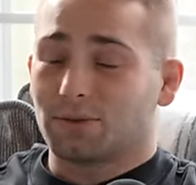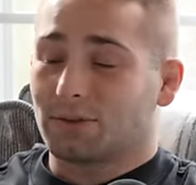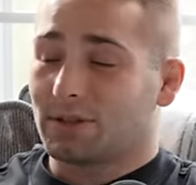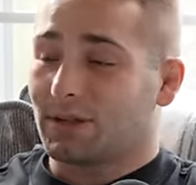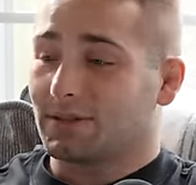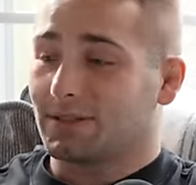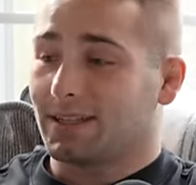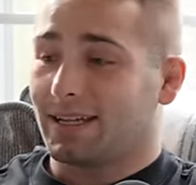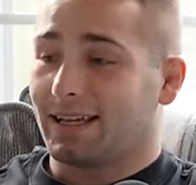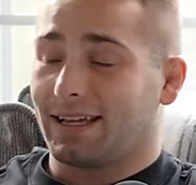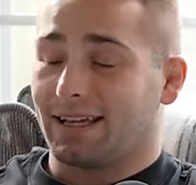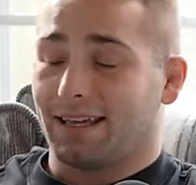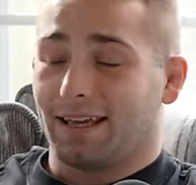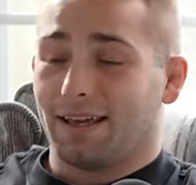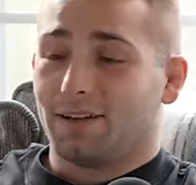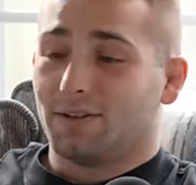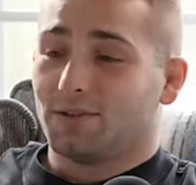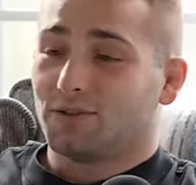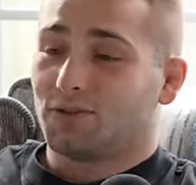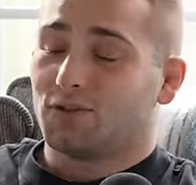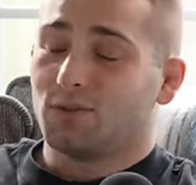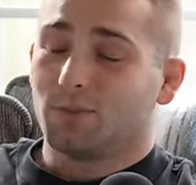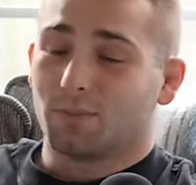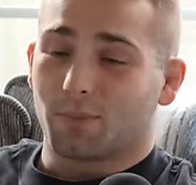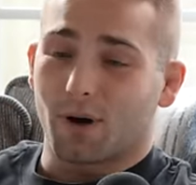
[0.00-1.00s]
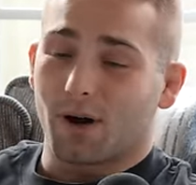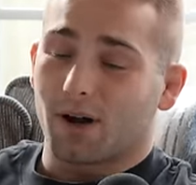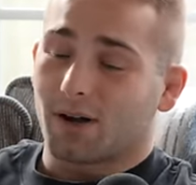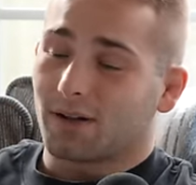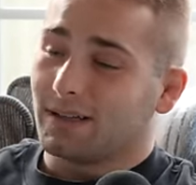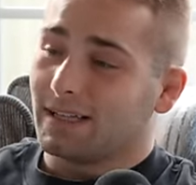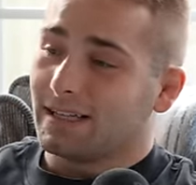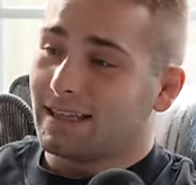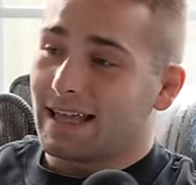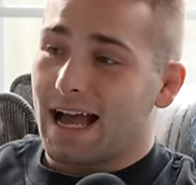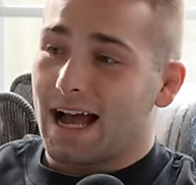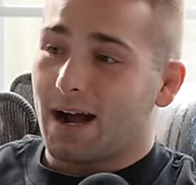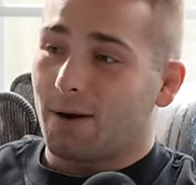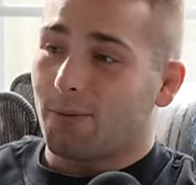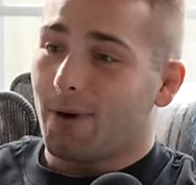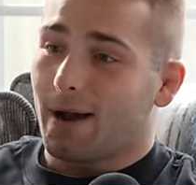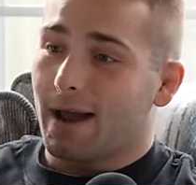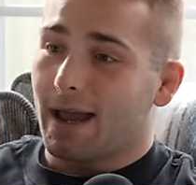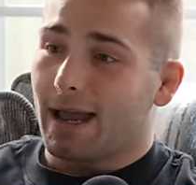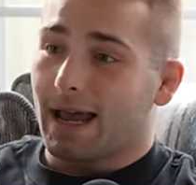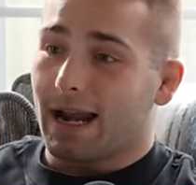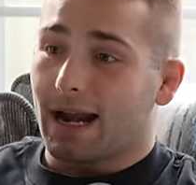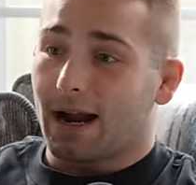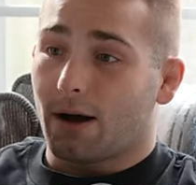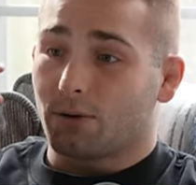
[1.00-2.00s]
So I was like super ugly that
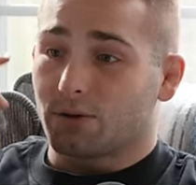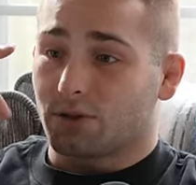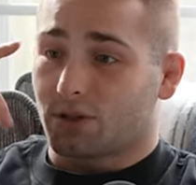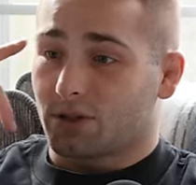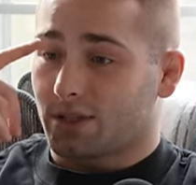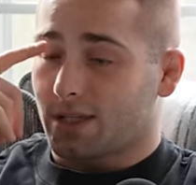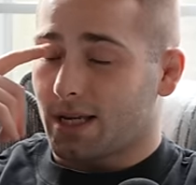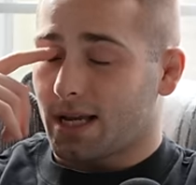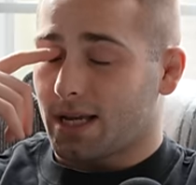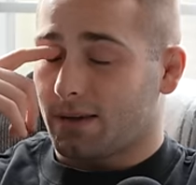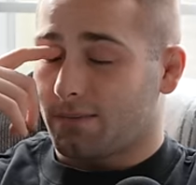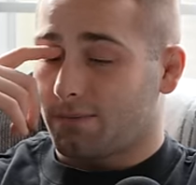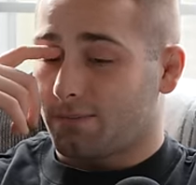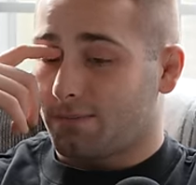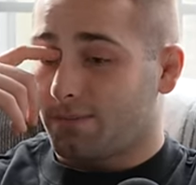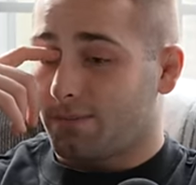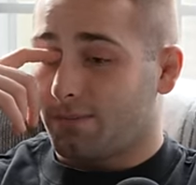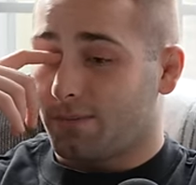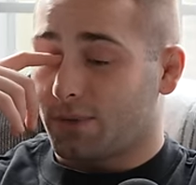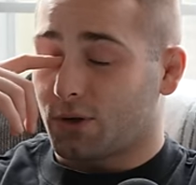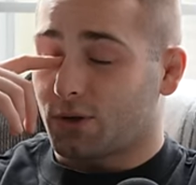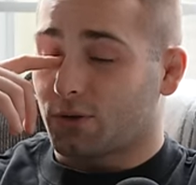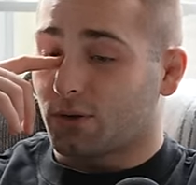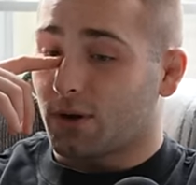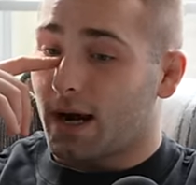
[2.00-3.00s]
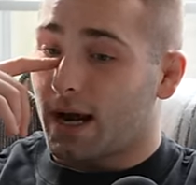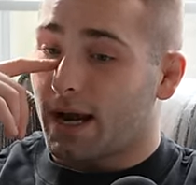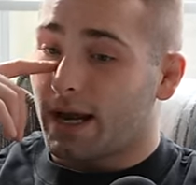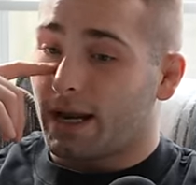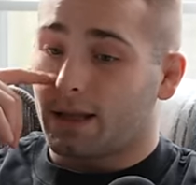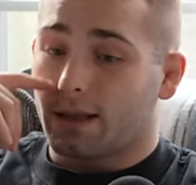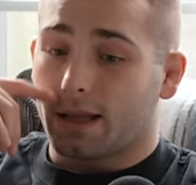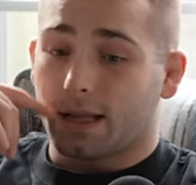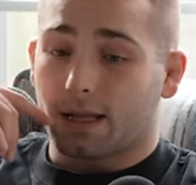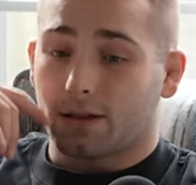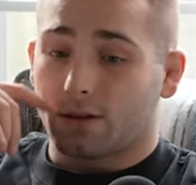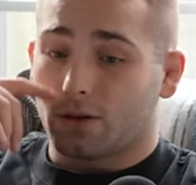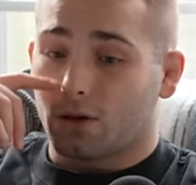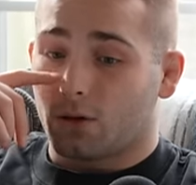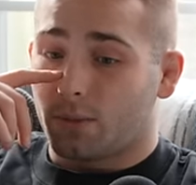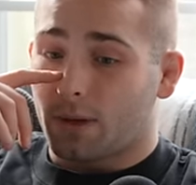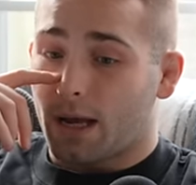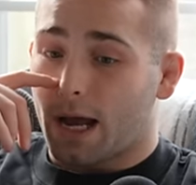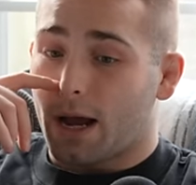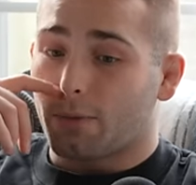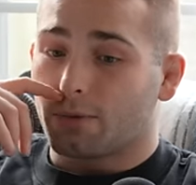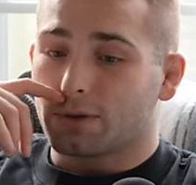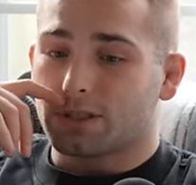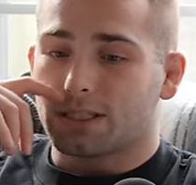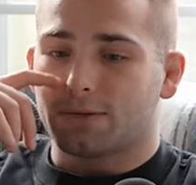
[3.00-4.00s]
way. And I was just like crying like a little
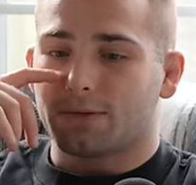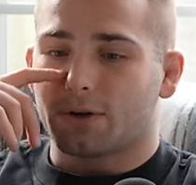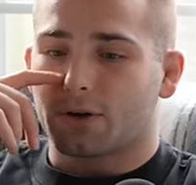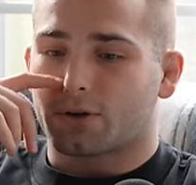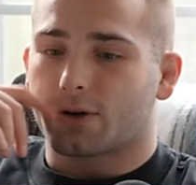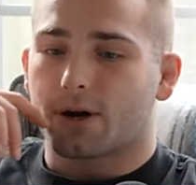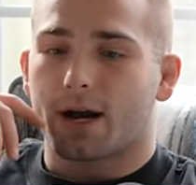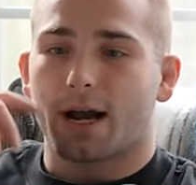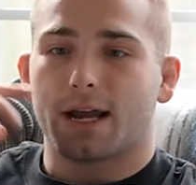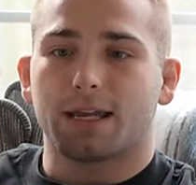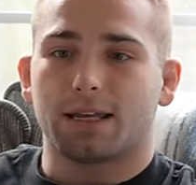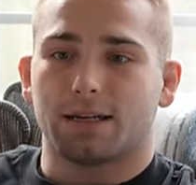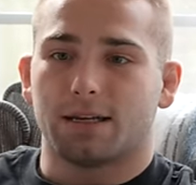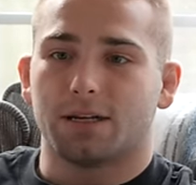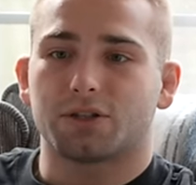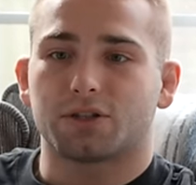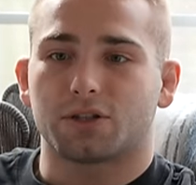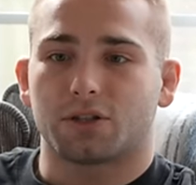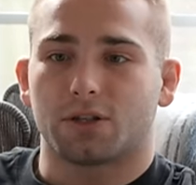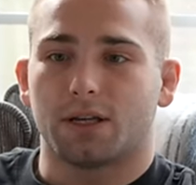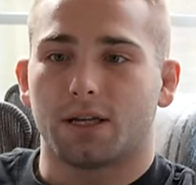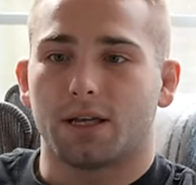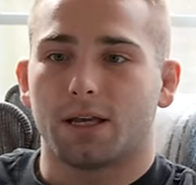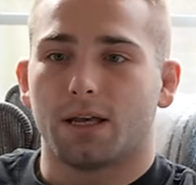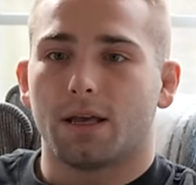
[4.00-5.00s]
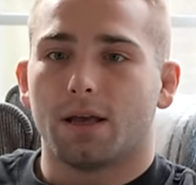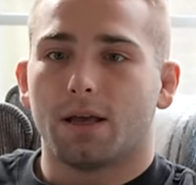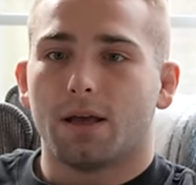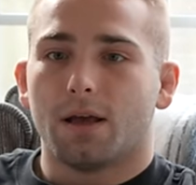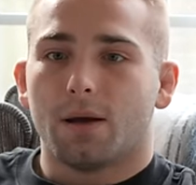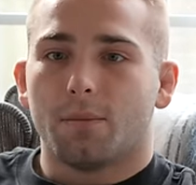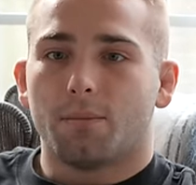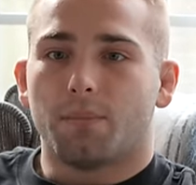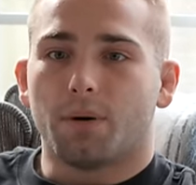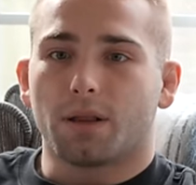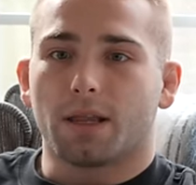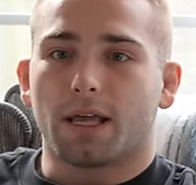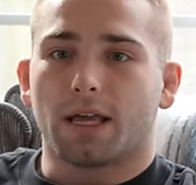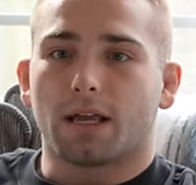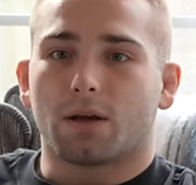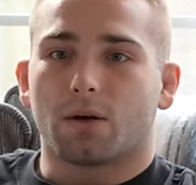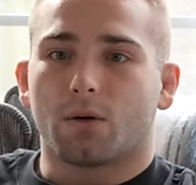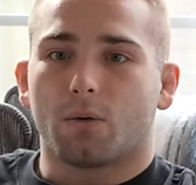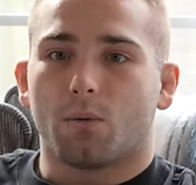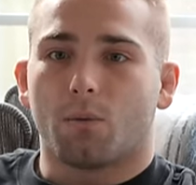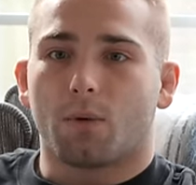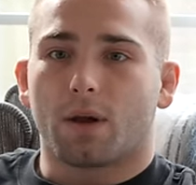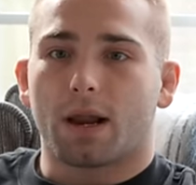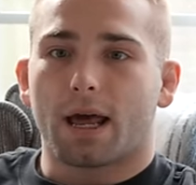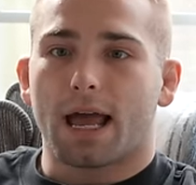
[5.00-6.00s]
bit. I wasn't even crying initially, but like
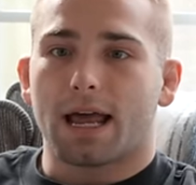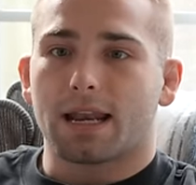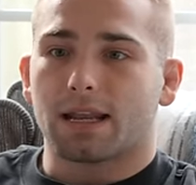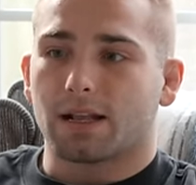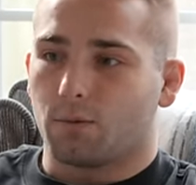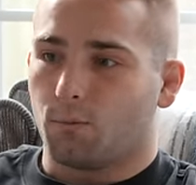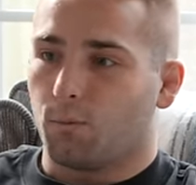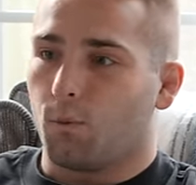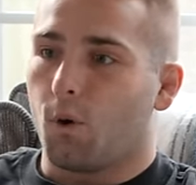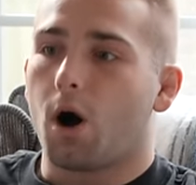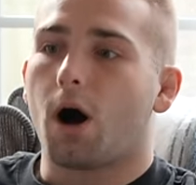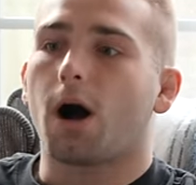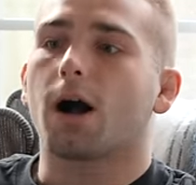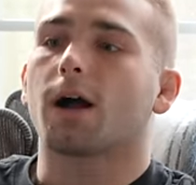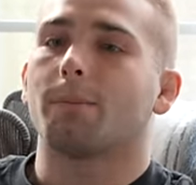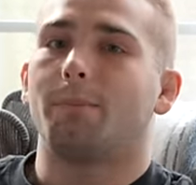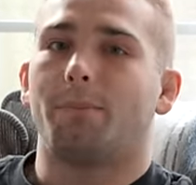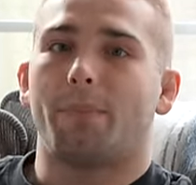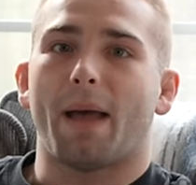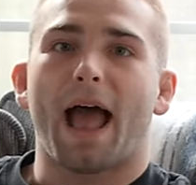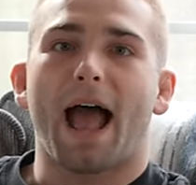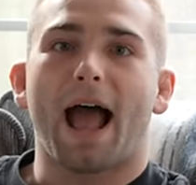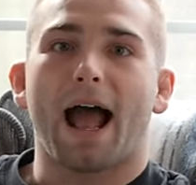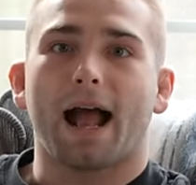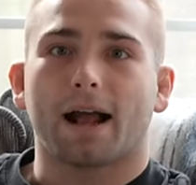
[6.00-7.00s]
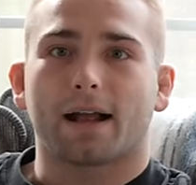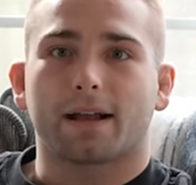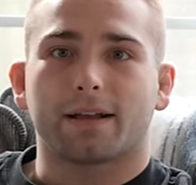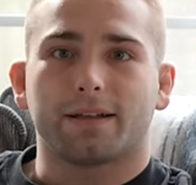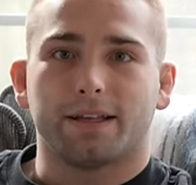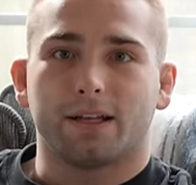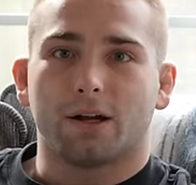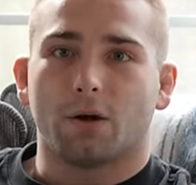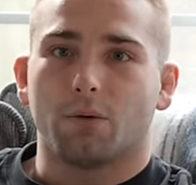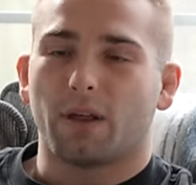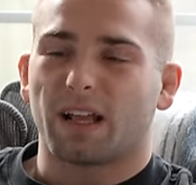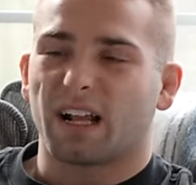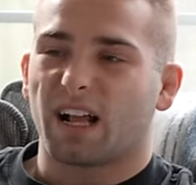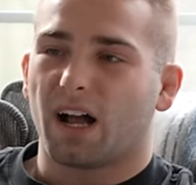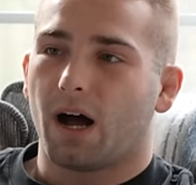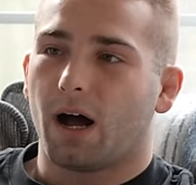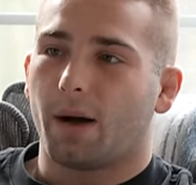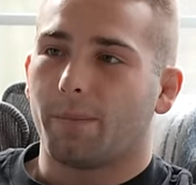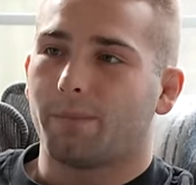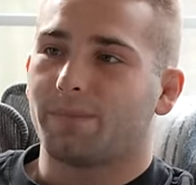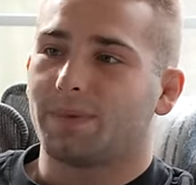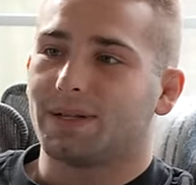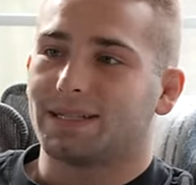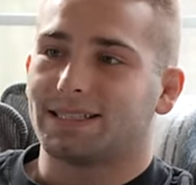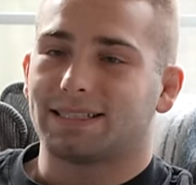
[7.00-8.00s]
when I had to walk back, you know, like
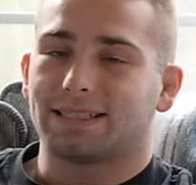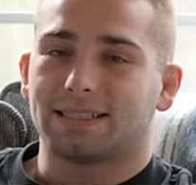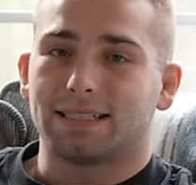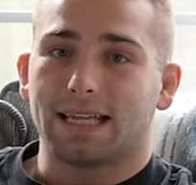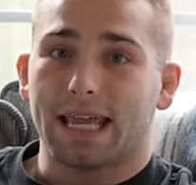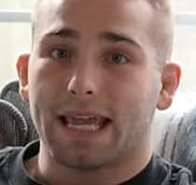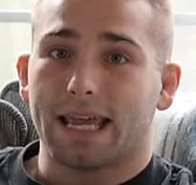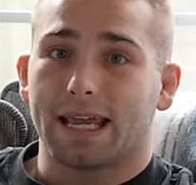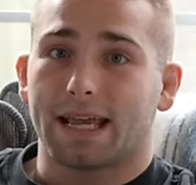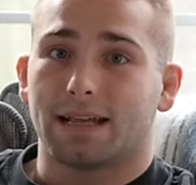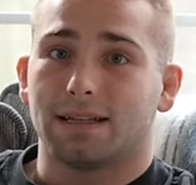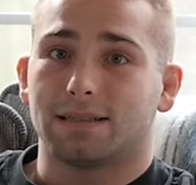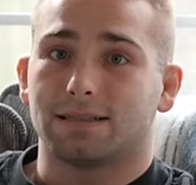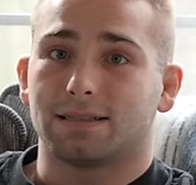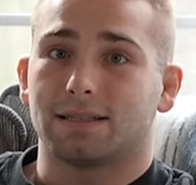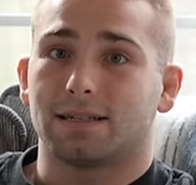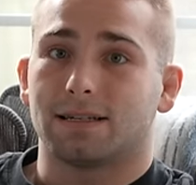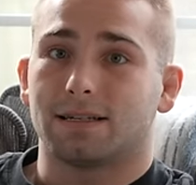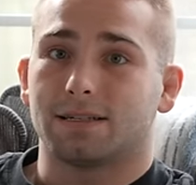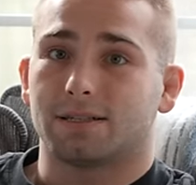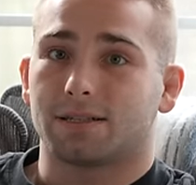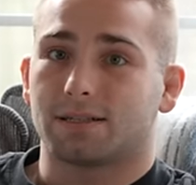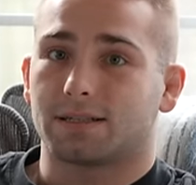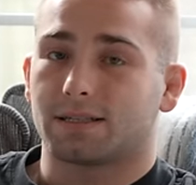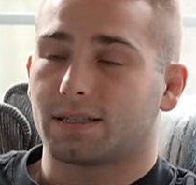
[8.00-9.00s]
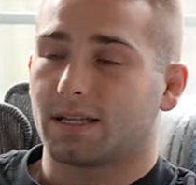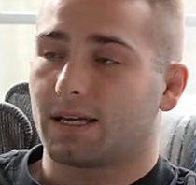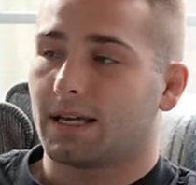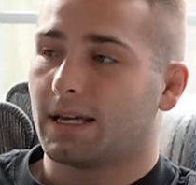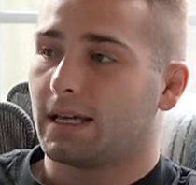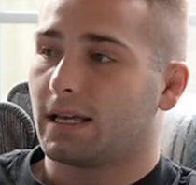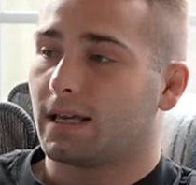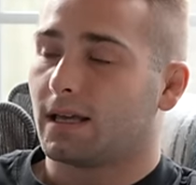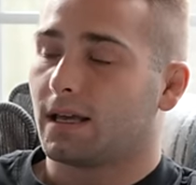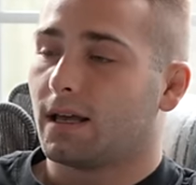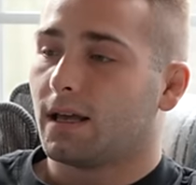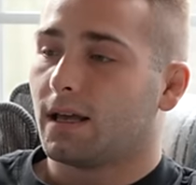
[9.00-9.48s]
up the stands, and it's just like,